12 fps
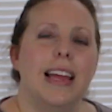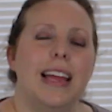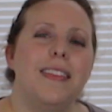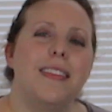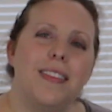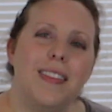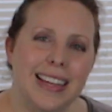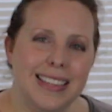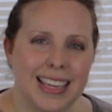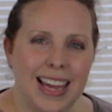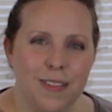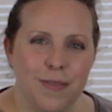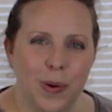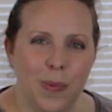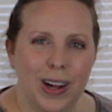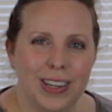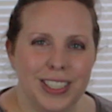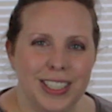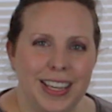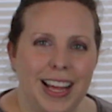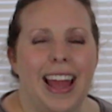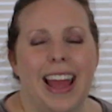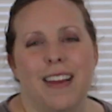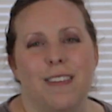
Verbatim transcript: And thanks again for watching.